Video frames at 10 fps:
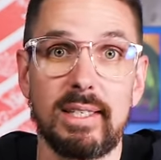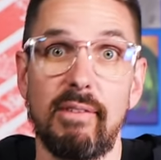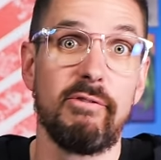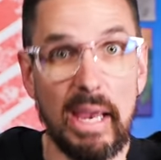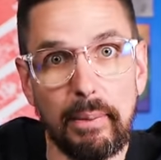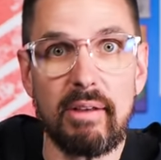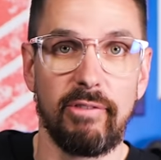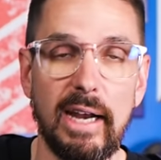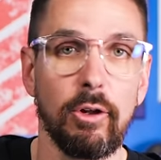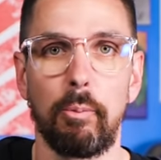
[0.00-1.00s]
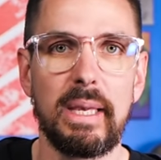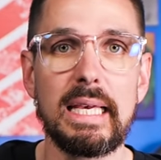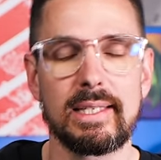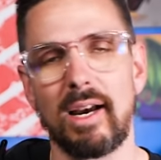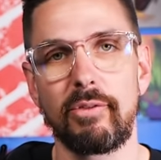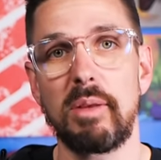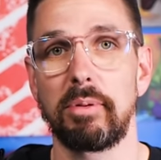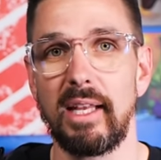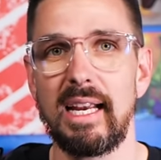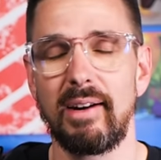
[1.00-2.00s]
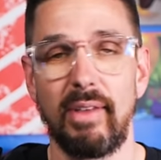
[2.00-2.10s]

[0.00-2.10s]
is a very vital piece of the plan